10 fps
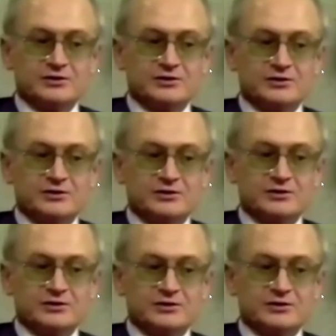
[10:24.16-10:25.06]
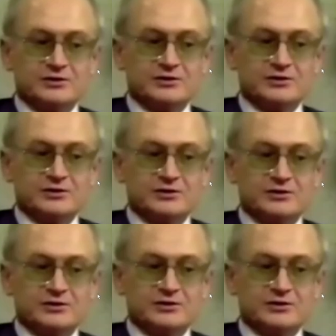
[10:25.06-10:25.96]

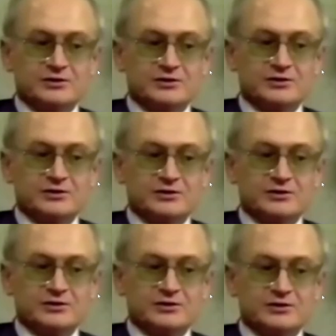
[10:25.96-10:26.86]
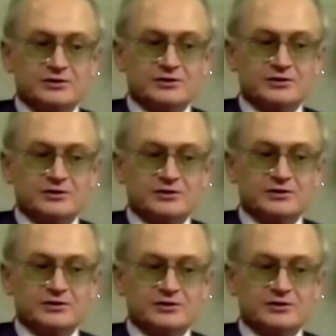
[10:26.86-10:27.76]

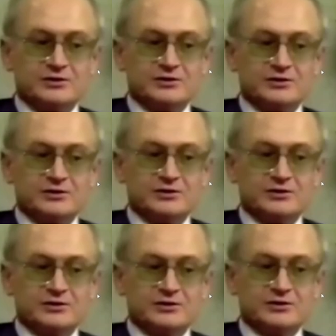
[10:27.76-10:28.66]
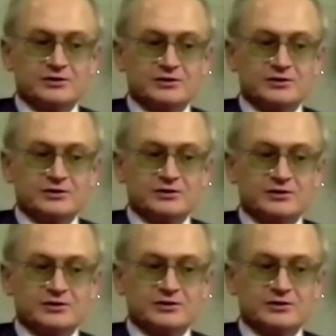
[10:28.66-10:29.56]

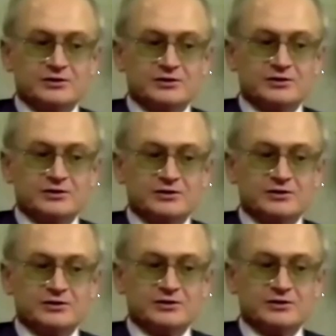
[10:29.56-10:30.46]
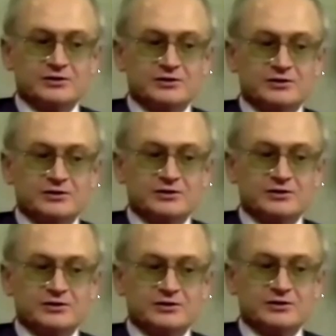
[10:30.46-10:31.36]

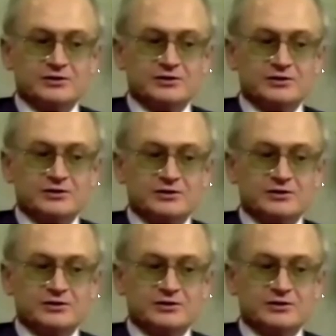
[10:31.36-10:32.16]
[no speech]